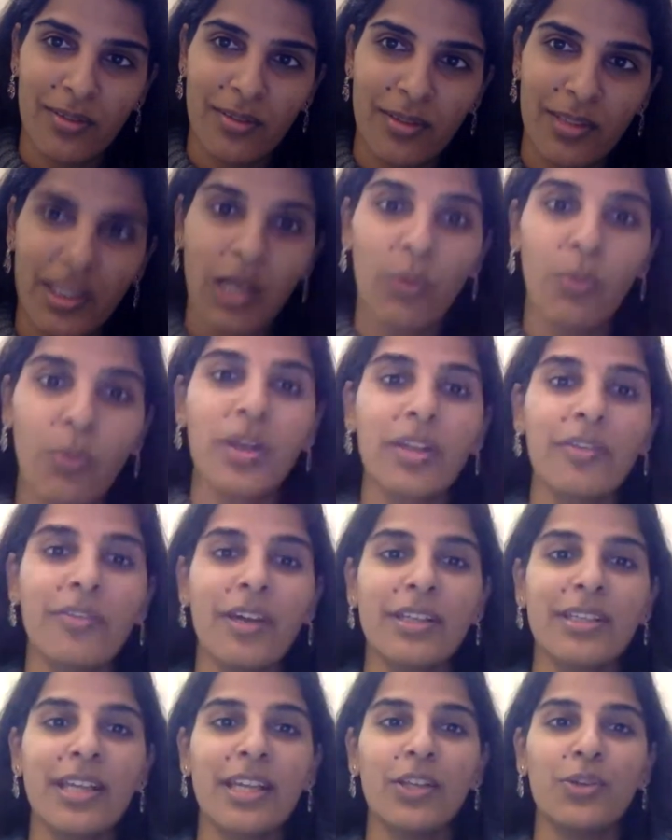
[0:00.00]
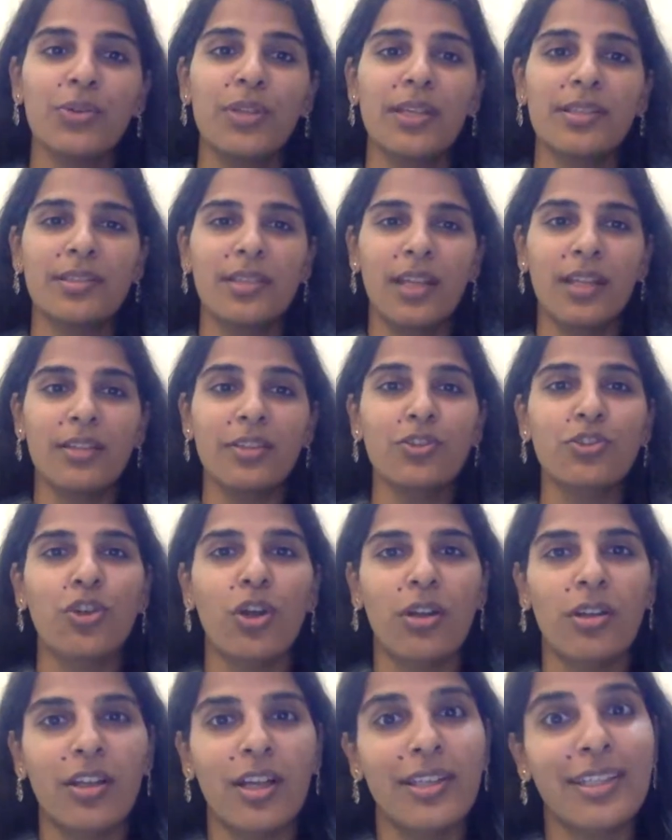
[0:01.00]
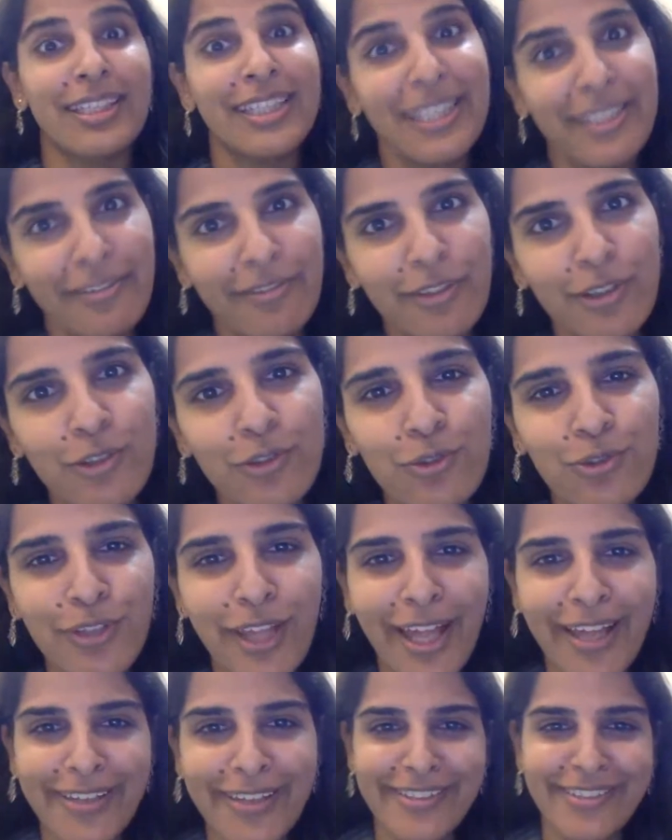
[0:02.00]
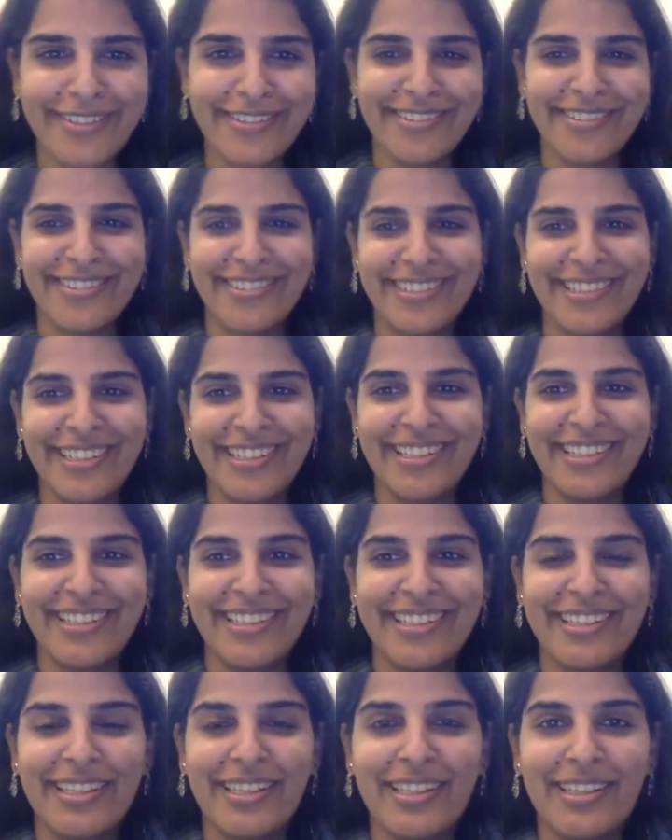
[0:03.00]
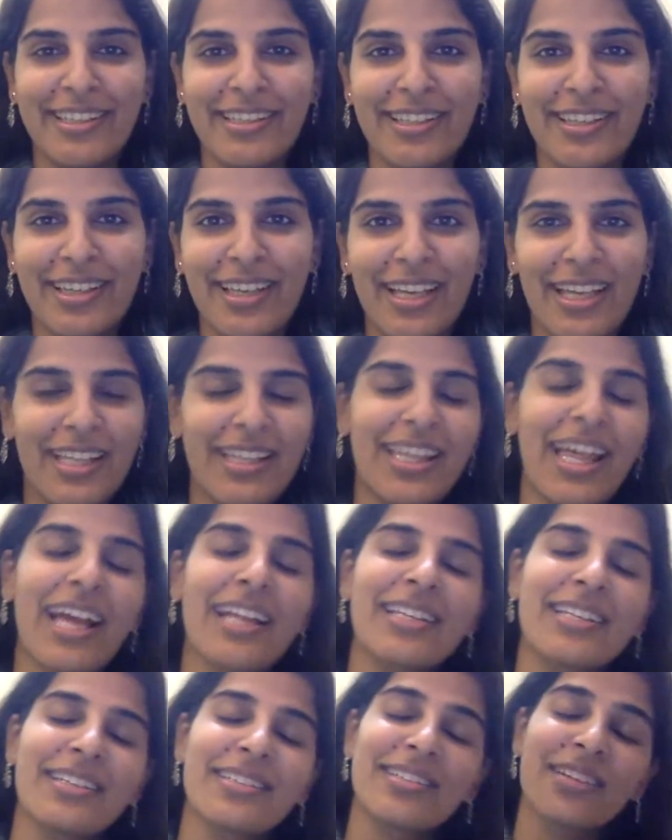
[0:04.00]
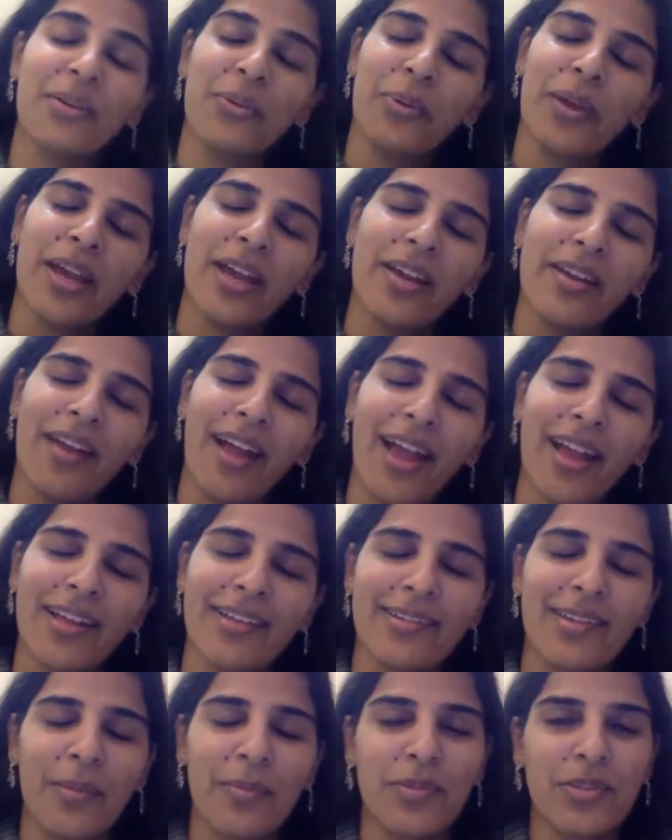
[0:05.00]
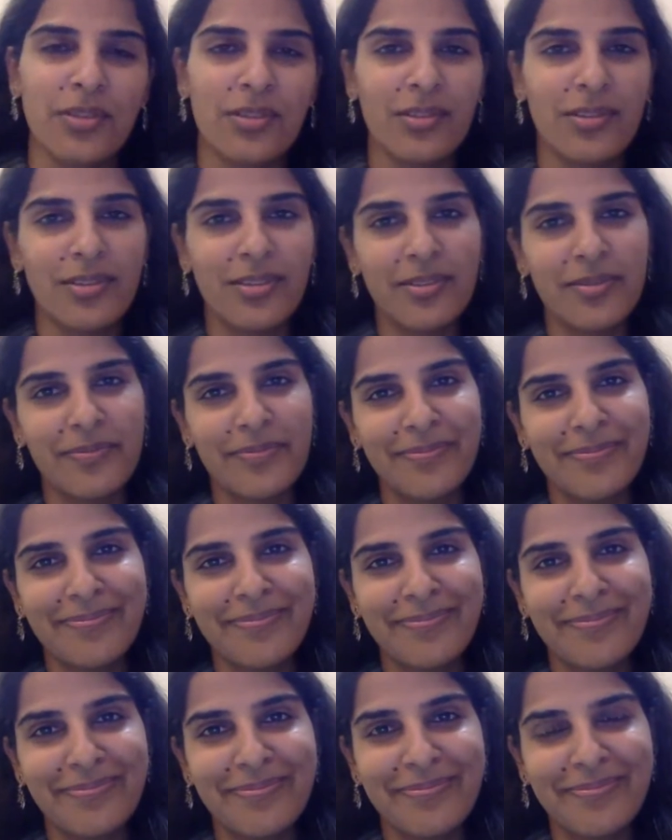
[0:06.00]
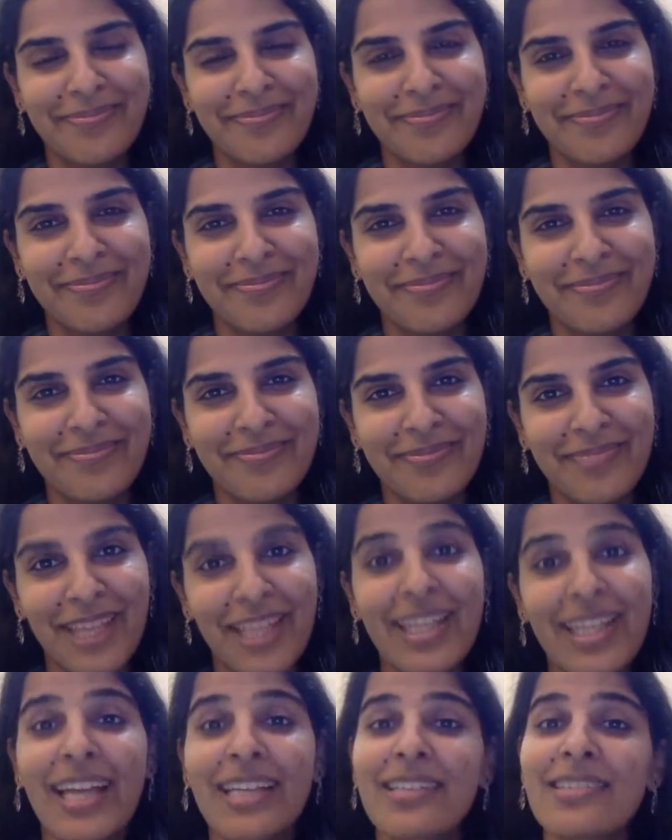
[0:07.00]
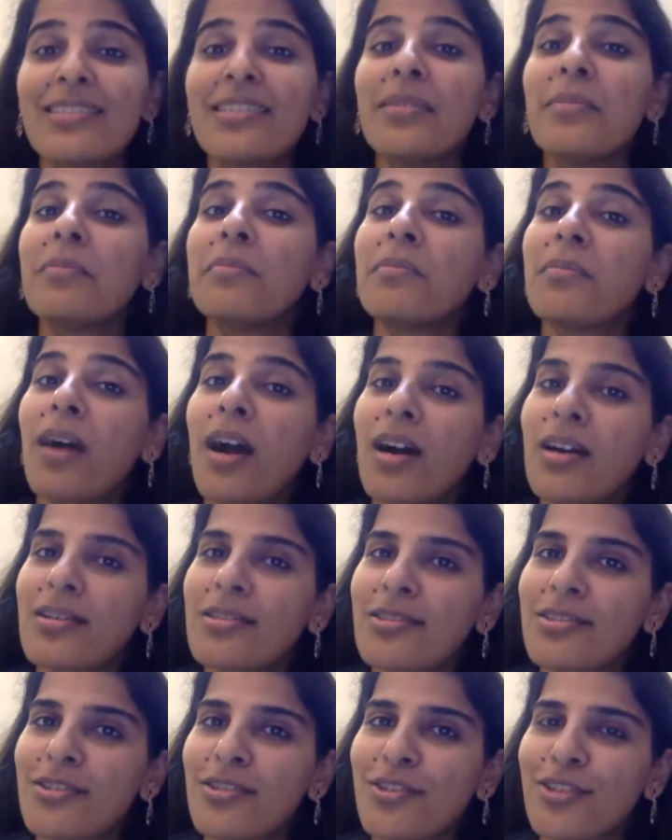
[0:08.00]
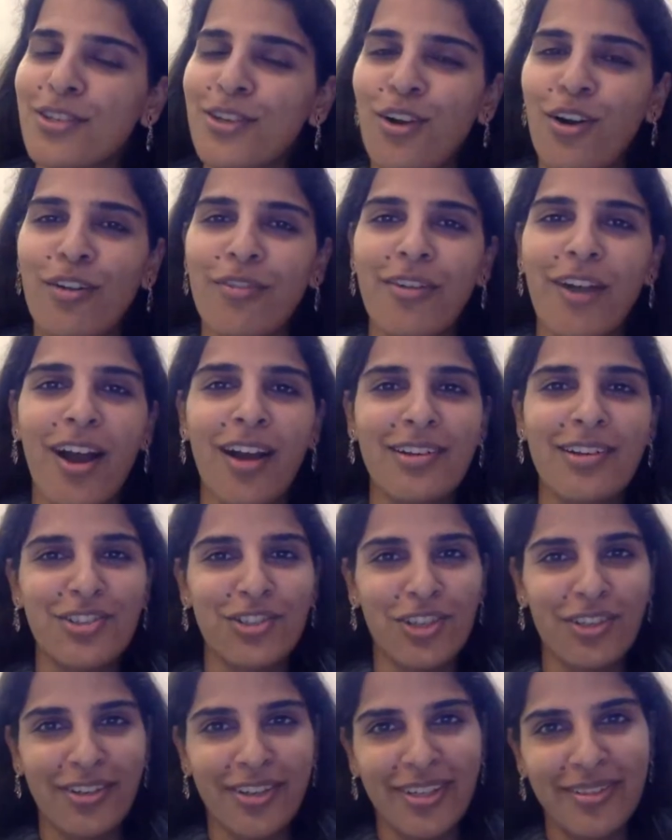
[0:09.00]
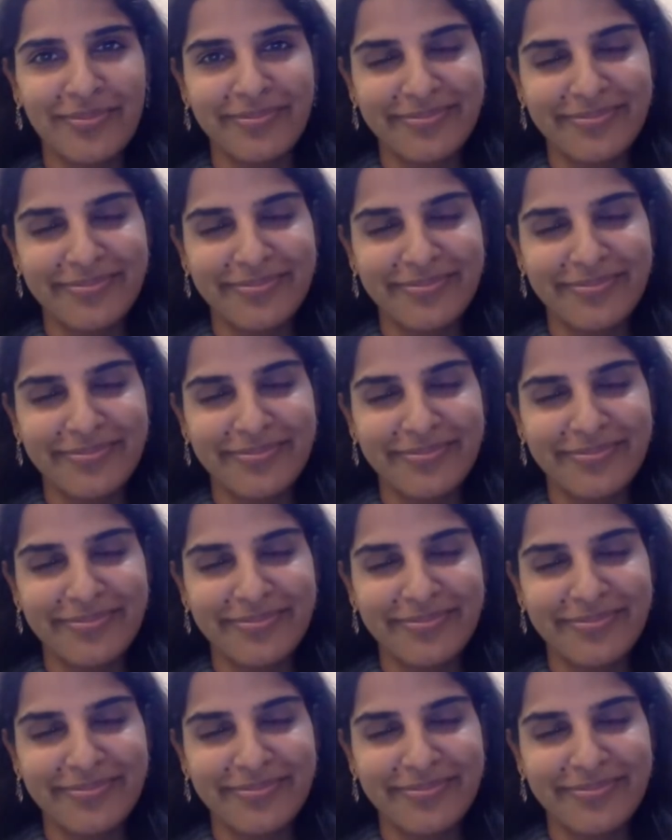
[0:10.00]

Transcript: Now, what if I tell you there's another shortcut even to that? And that is aware acceptance. And that is the mastery of heart chakra.